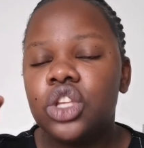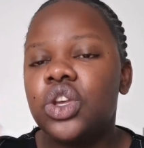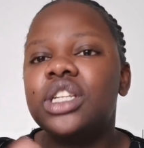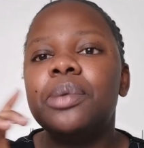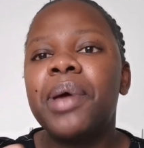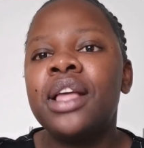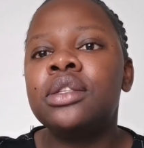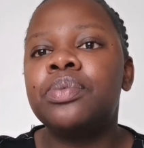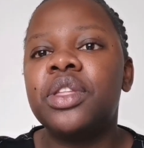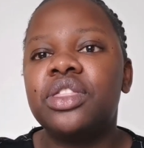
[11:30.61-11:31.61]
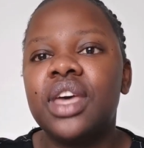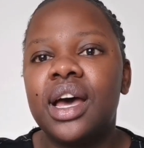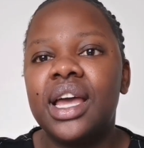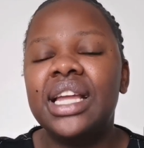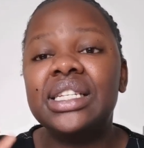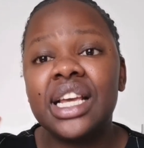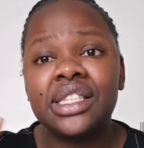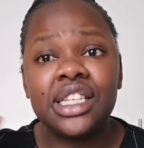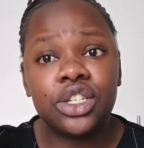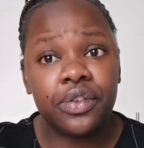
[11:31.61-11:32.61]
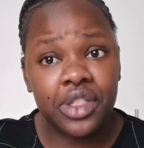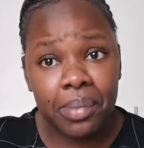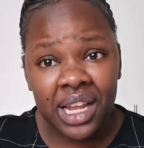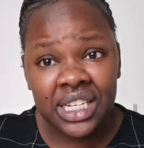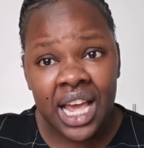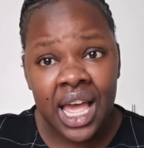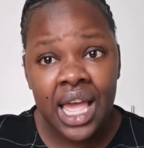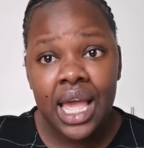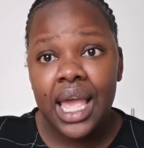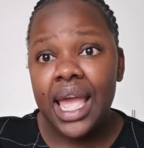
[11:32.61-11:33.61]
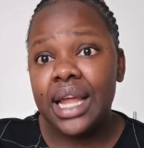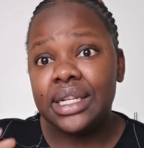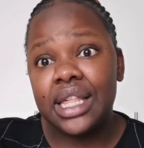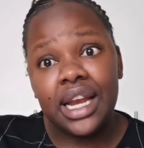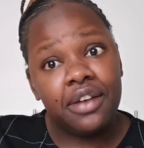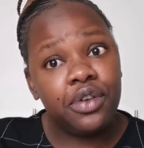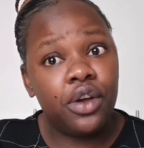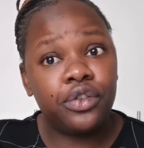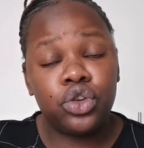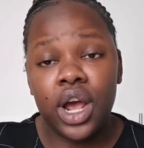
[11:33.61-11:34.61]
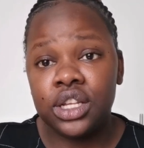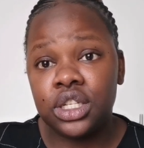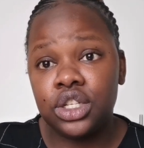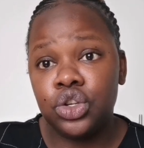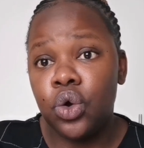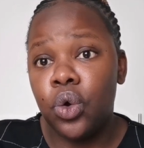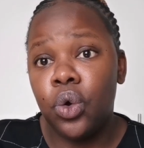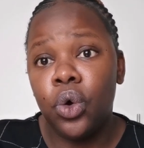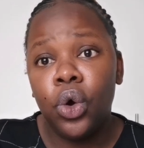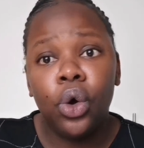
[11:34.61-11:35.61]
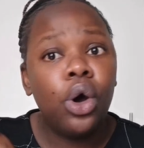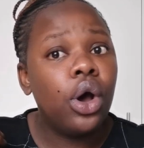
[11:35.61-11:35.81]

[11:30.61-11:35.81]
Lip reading: So it depends with the intensity of the matter and the level of trust your